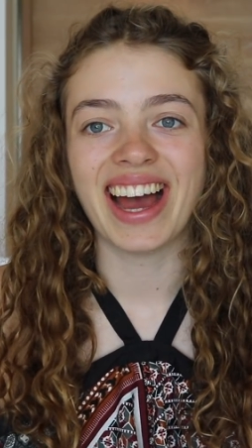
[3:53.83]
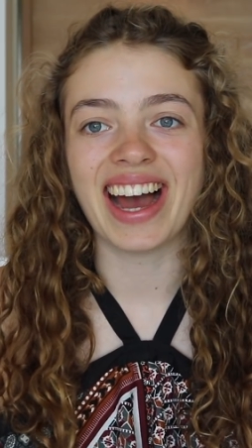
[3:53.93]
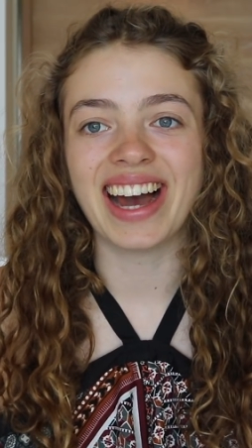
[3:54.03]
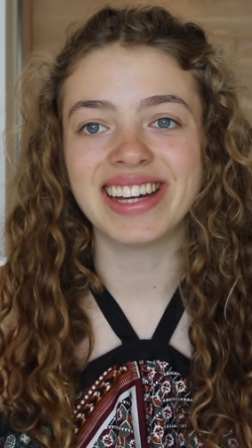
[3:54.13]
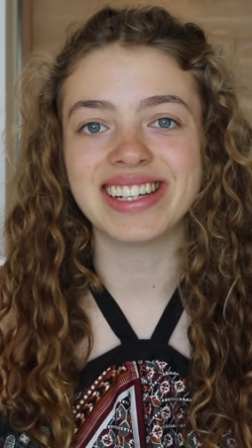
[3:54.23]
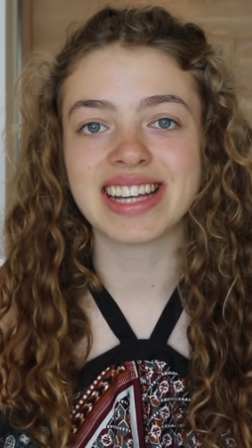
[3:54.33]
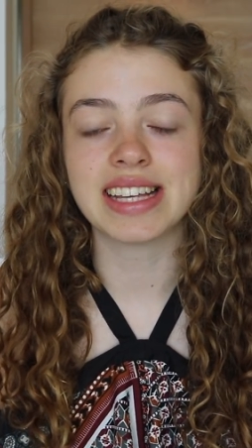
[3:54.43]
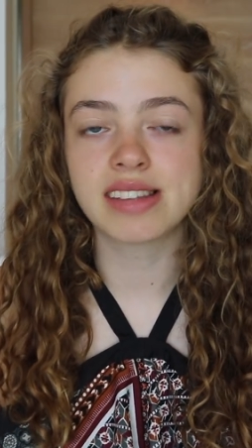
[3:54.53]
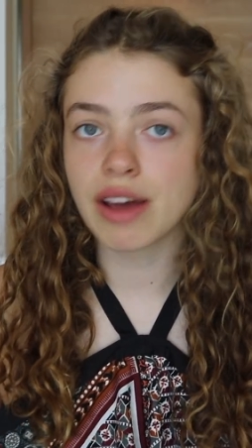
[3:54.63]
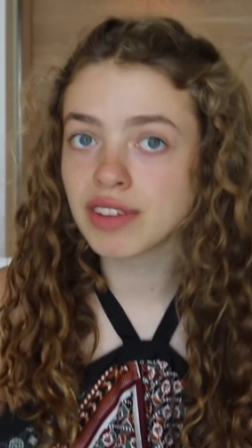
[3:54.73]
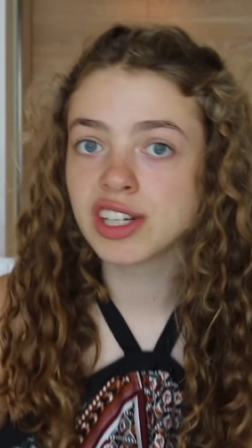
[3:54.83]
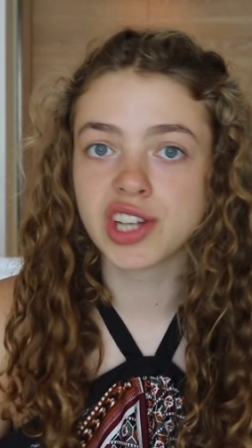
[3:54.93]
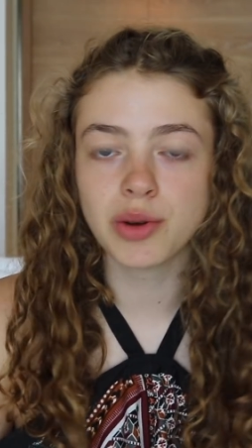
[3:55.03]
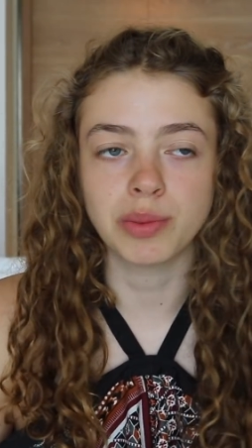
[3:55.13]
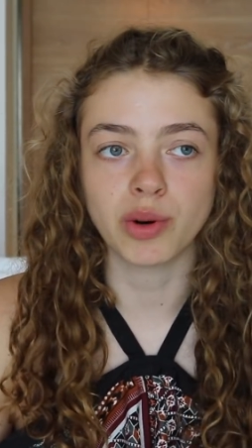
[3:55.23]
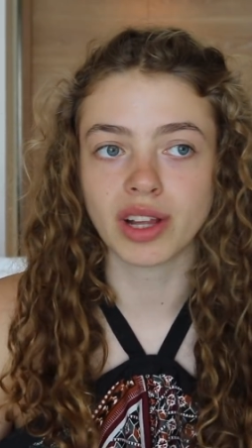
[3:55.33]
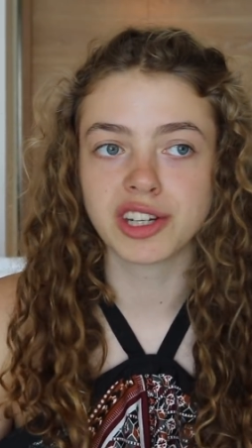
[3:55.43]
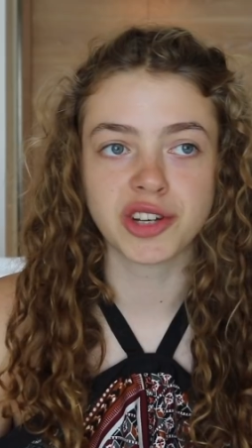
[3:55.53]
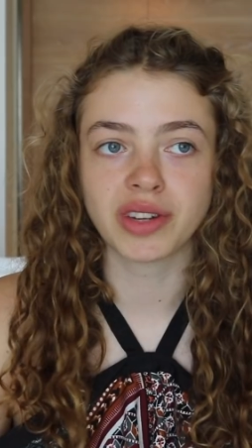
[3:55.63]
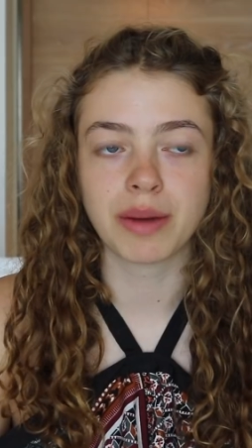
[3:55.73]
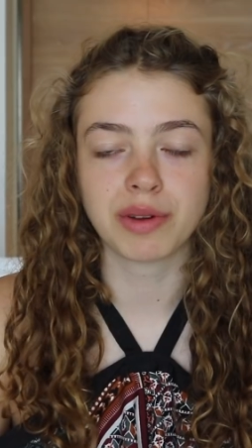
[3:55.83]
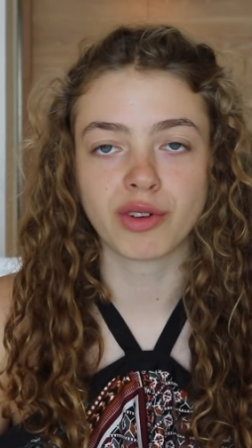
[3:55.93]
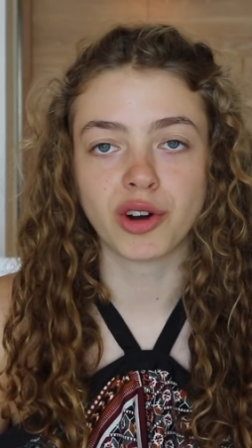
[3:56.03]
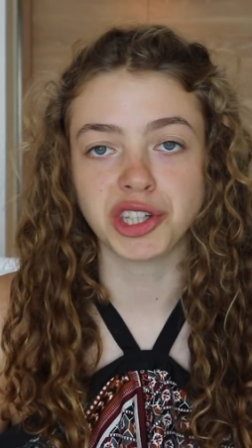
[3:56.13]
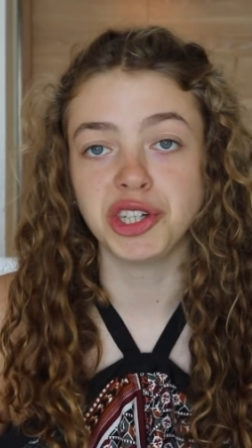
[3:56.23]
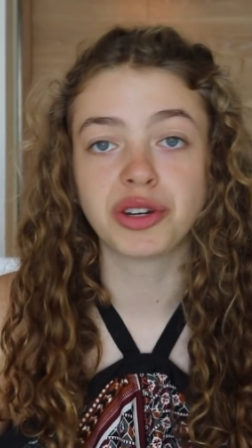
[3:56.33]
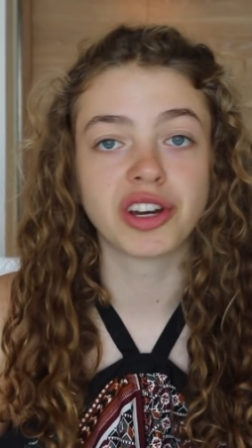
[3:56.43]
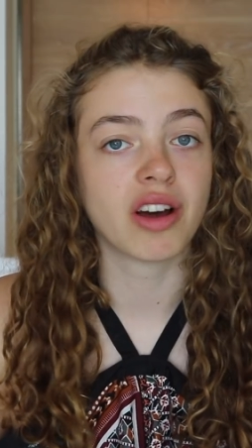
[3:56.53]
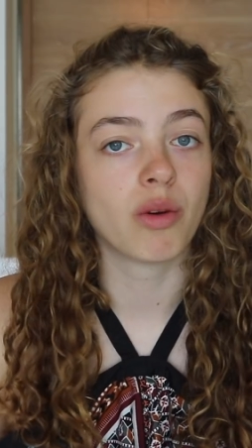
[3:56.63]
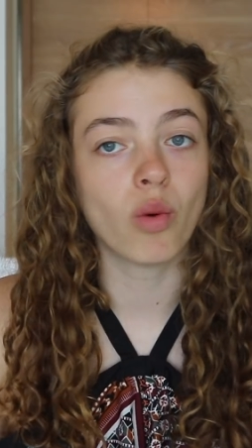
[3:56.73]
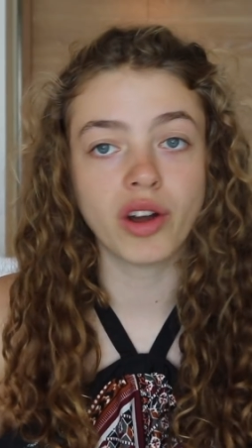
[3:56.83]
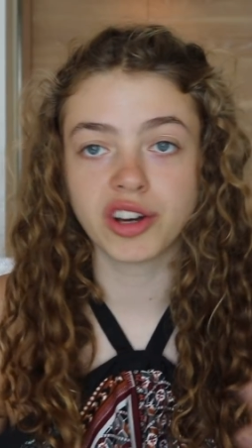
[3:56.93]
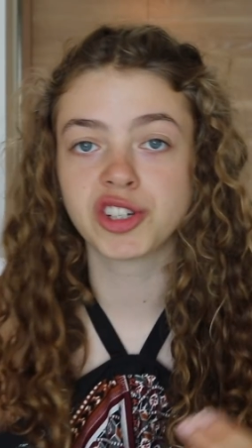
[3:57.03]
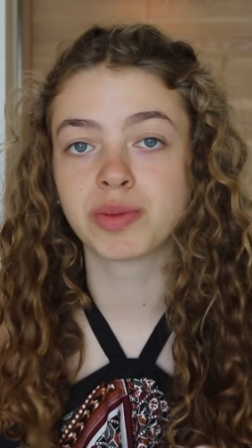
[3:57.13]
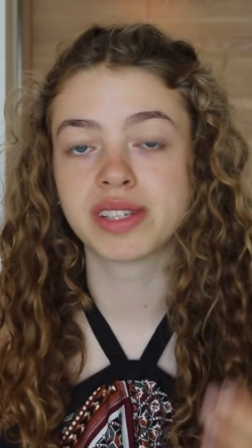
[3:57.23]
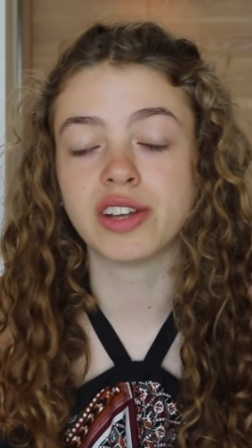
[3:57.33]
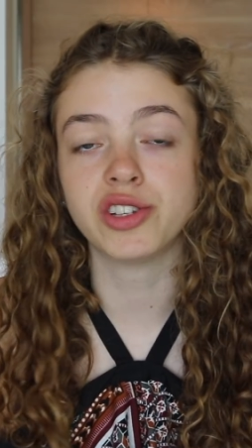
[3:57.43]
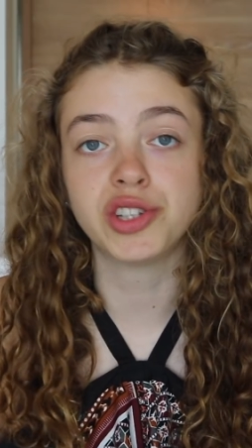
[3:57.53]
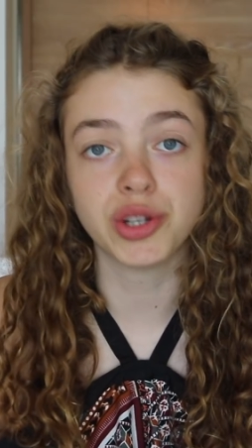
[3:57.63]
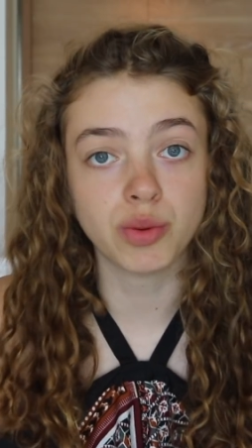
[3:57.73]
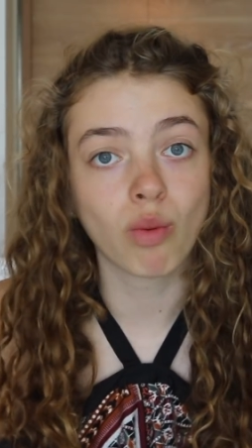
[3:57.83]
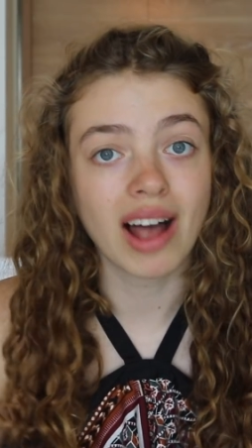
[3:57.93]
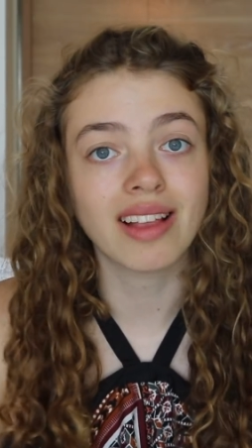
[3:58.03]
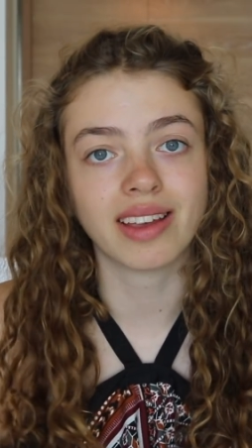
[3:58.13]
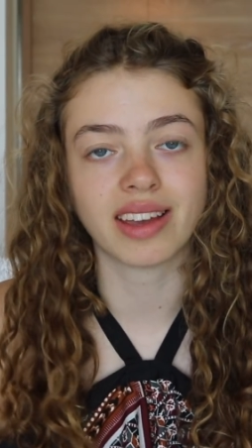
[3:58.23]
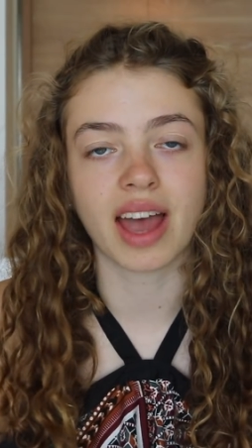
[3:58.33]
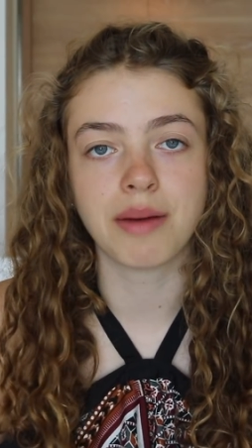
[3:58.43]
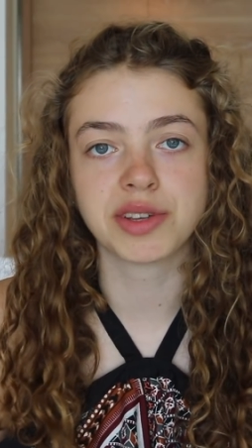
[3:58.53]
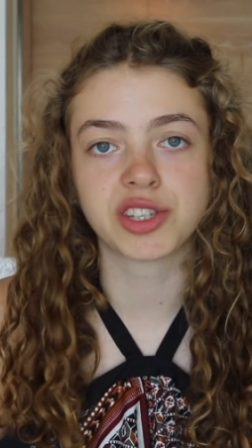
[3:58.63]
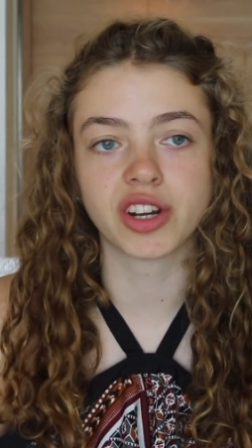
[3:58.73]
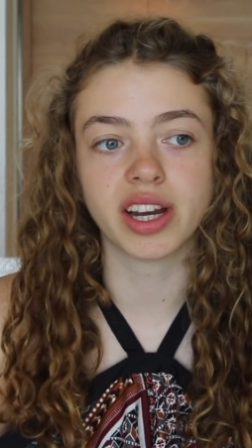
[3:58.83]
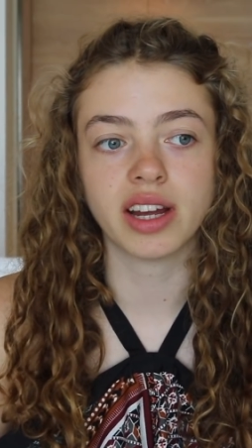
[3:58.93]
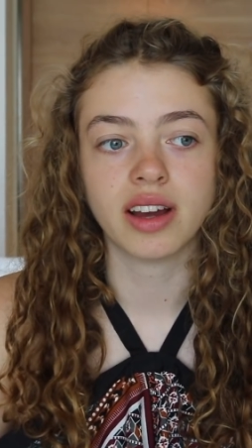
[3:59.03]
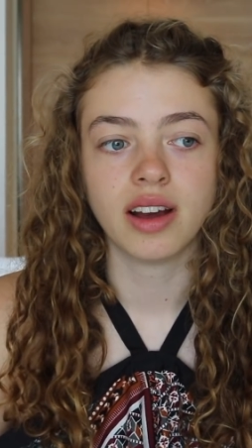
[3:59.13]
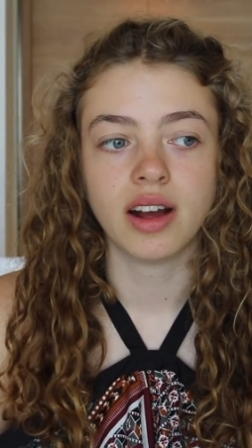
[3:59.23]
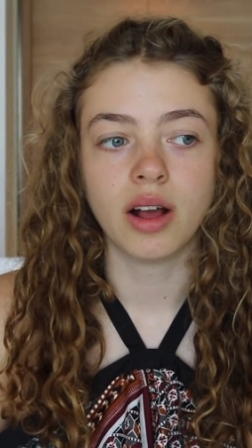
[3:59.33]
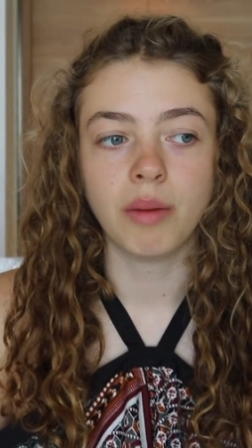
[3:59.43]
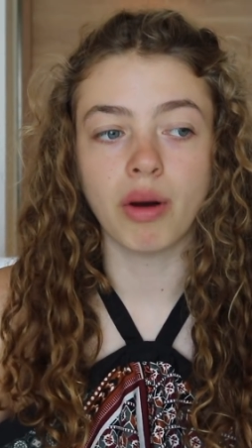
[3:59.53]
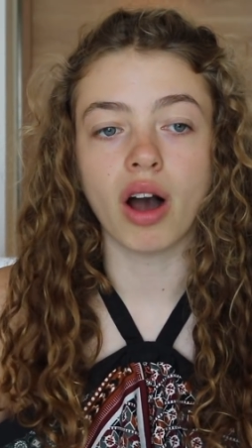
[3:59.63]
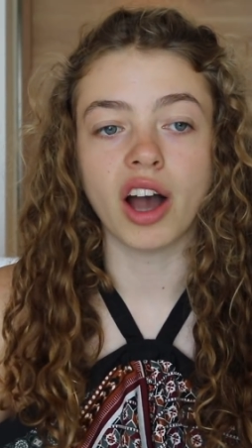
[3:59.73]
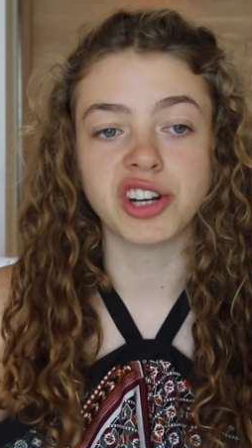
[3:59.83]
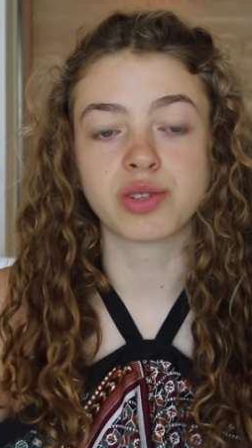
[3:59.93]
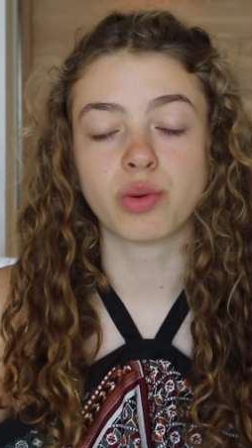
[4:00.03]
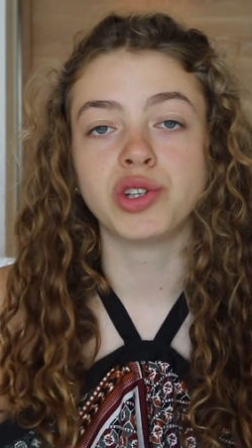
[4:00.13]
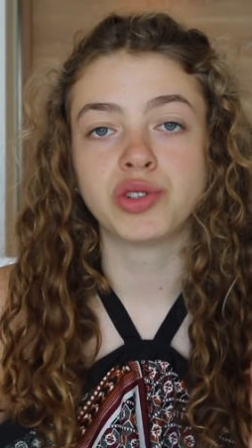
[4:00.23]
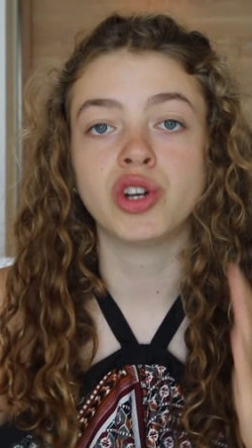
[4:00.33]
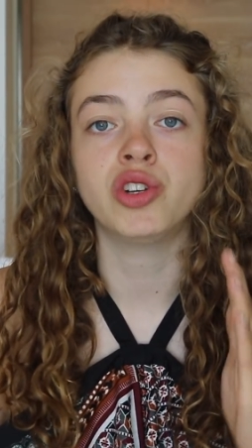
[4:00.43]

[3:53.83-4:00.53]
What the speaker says: And it's definitely doable, like, don't get me wrong. You can 100% do well in chemistry, but I just want you to